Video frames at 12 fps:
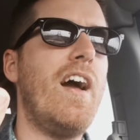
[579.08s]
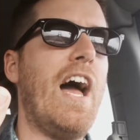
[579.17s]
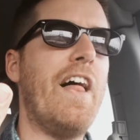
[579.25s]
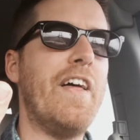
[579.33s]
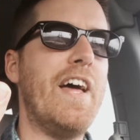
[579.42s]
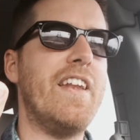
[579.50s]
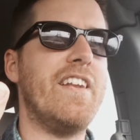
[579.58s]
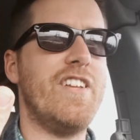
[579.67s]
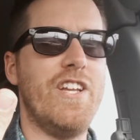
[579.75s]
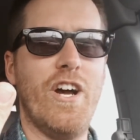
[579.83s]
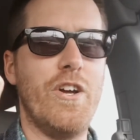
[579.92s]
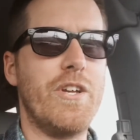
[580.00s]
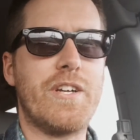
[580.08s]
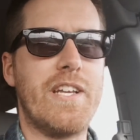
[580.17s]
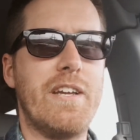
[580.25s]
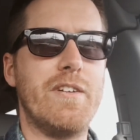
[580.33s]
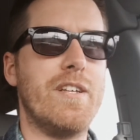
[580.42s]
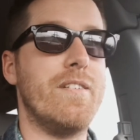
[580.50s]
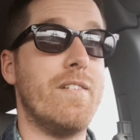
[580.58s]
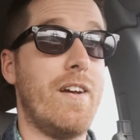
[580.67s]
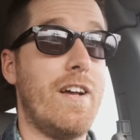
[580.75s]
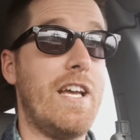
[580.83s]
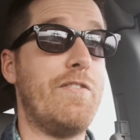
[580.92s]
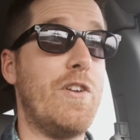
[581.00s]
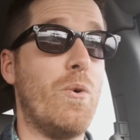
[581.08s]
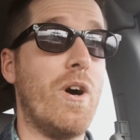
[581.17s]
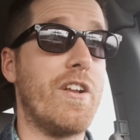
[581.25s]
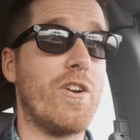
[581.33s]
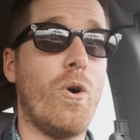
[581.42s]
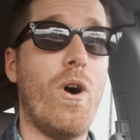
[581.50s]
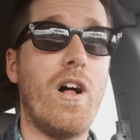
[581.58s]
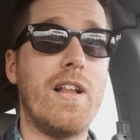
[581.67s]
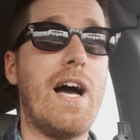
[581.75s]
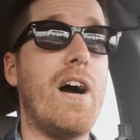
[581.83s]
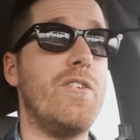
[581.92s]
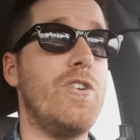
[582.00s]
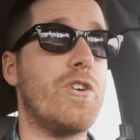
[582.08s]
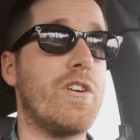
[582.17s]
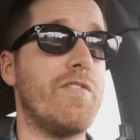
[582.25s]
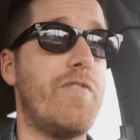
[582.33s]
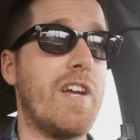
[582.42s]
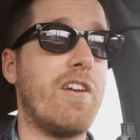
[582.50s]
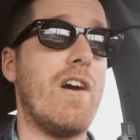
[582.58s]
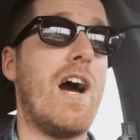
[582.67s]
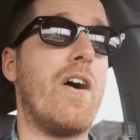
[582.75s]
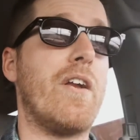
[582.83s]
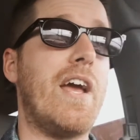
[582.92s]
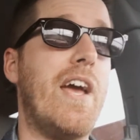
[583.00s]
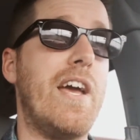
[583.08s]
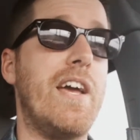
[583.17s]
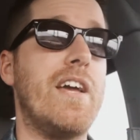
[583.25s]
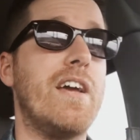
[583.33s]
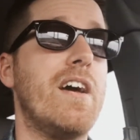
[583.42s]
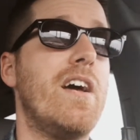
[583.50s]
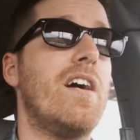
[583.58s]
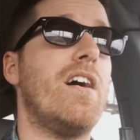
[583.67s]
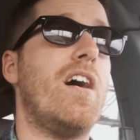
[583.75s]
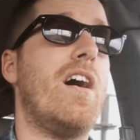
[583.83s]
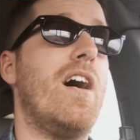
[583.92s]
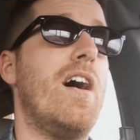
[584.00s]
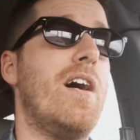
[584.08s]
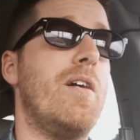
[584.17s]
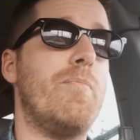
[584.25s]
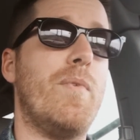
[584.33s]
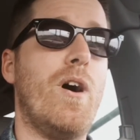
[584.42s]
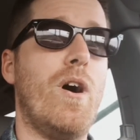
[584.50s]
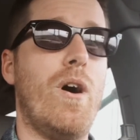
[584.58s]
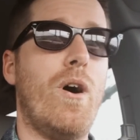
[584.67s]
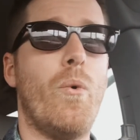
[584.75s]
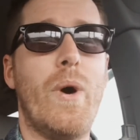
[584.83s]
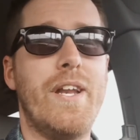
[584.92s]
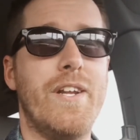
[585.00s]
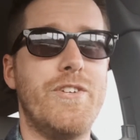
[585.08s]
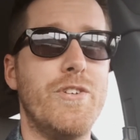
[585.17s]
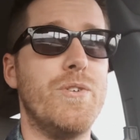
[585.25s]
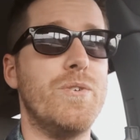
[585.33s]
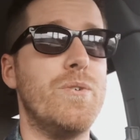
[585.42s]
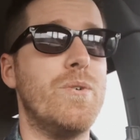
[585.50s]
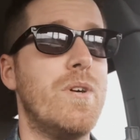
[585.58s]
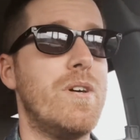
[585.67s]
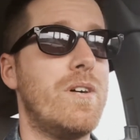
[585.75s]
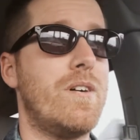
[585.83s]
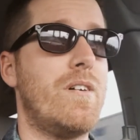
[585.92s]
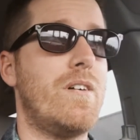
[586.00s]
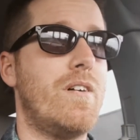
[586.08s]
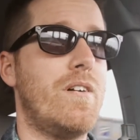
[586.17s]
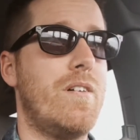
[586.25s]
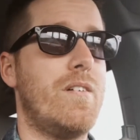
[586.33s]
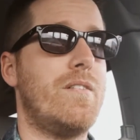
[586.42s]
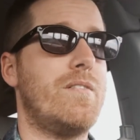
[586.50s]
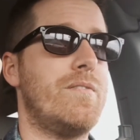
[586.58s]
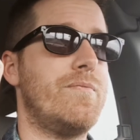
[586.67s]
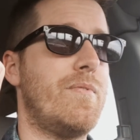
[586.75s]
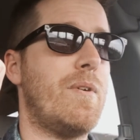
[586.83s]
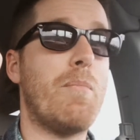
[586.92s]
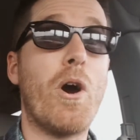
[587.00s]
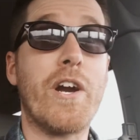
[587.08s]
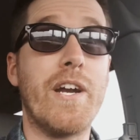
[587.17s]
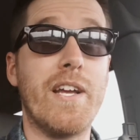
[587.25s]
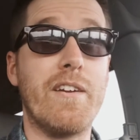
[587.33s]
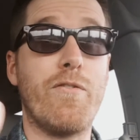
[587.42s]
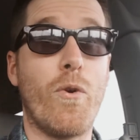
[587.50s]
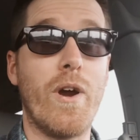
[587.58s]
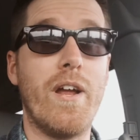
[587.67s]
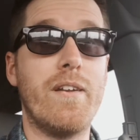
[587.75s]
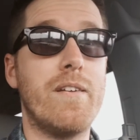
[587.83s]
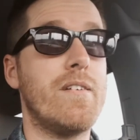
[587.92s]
and then you could even, if you wanted to go all out, you could figure out a way to do marketing for it.